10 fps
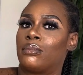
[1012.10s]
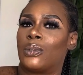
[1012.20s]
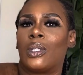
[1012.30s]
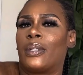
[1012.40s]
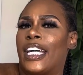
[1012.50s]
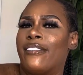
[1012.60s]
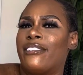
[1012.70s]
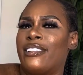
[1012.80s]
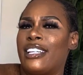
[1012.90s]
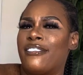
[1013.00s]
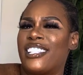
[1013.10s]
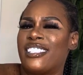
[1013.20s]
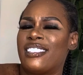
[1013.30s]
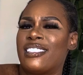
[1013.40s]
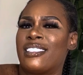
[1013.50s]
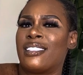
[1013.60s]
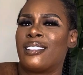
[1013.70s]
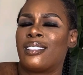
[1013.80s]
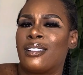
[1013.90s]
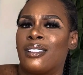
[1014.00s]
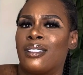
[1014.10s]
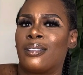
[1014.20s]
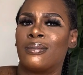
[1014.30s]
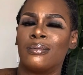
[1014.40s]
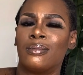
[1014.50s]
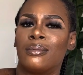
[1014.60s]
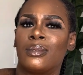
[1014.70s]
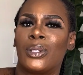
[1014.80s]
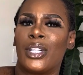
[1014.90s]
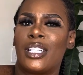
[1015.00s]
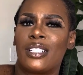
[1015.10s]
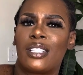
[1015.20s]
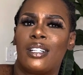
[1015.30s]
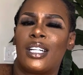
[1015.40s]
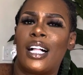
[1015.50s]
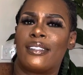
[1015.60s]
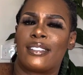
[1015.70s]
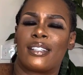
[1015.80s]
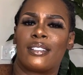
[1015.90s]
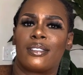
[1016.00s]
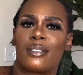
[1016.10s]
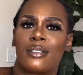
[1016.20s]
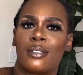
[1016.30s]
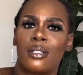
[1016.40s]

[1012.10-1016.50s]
Were we ever really friends? Were you just all dollar signs?